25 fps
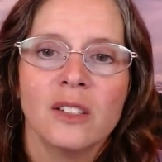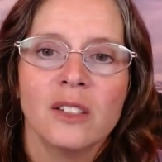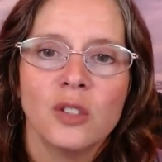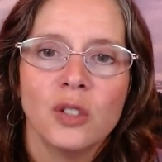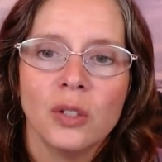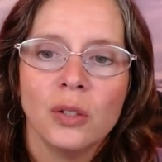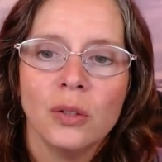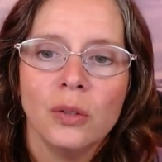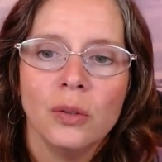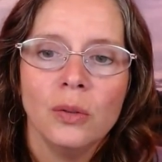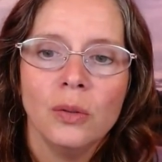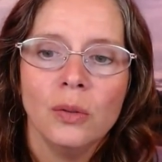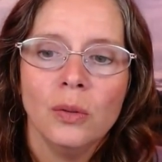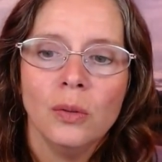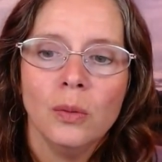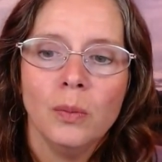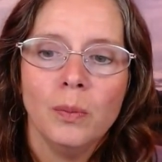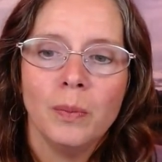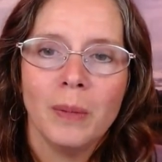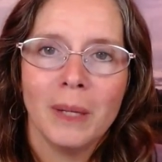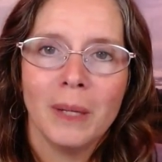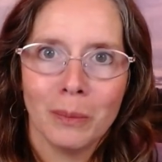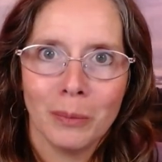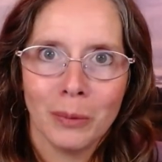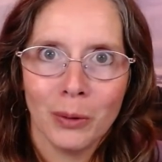two
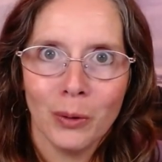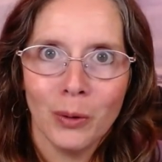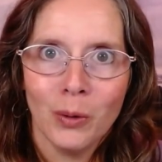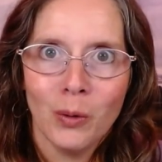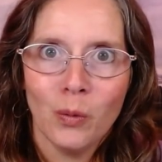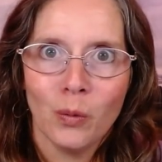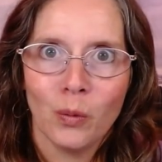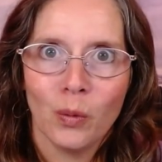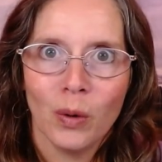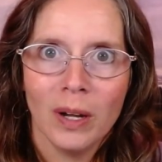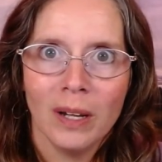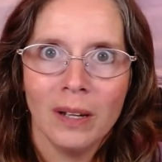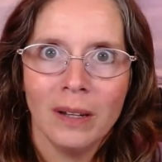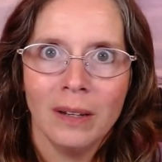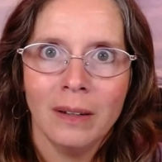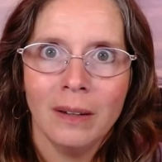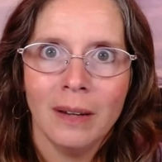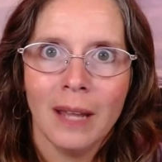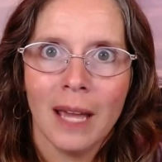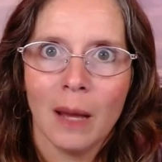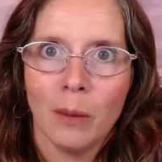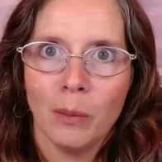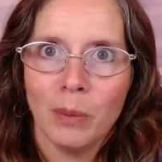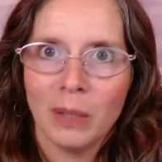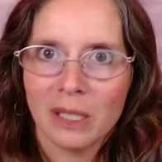people, one
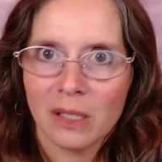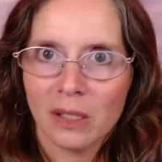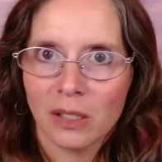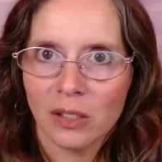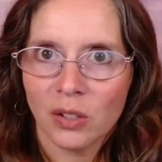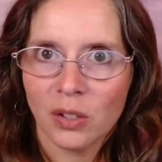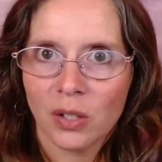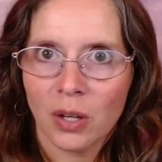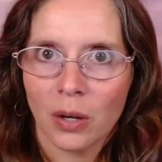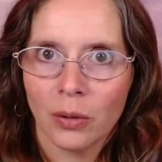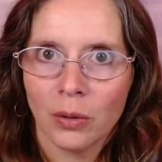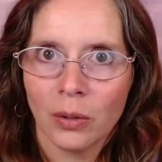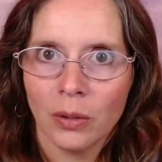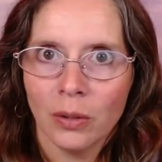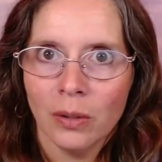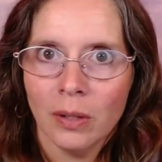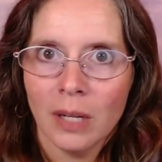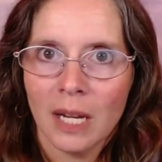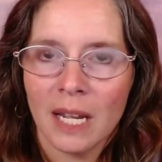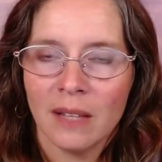a business owner,